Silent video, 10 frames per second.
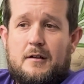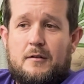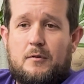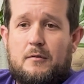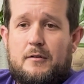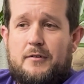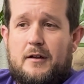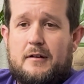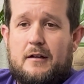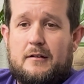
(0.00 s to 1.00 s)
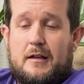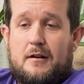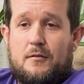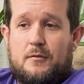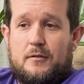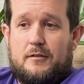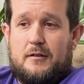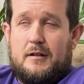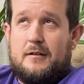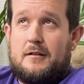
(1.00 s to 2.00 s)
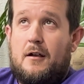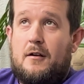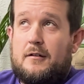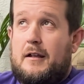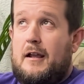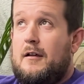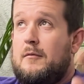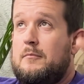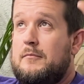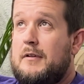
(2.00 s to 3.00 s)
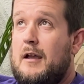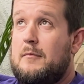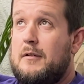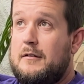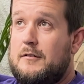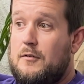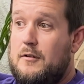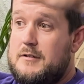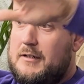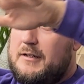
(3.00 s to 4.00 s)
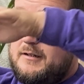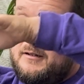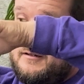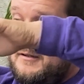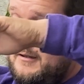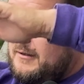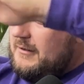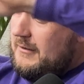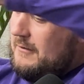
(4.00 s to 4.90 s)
What we found out later was the entire cabin crushed in, and